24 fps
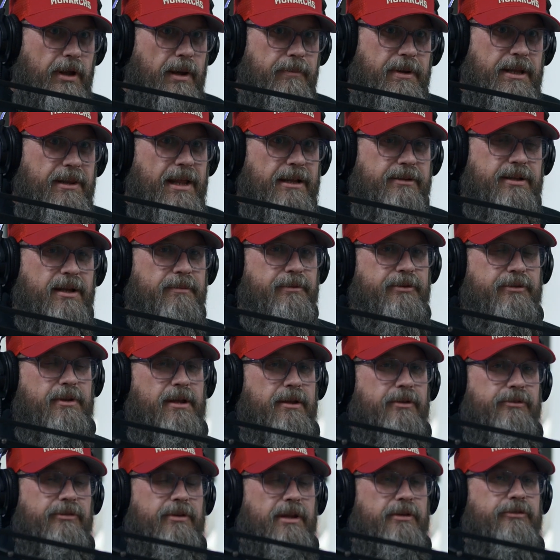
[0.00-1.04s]
I mean, that type of stuff.
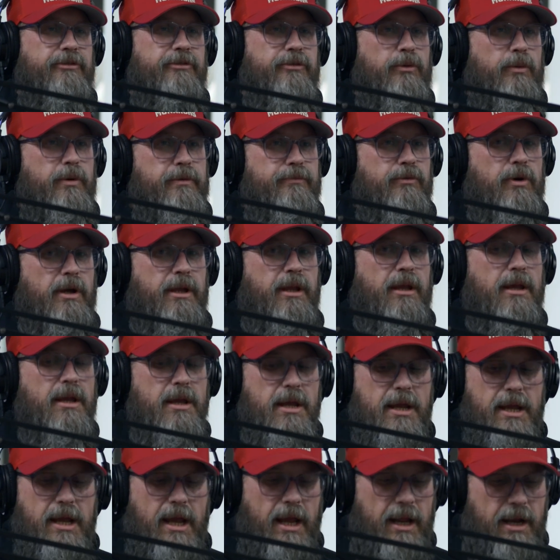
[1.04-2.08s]
It's sort of like,
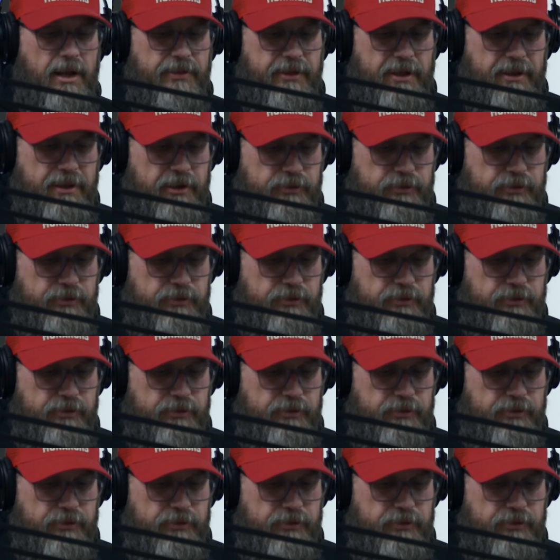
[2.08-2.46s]
and I think that's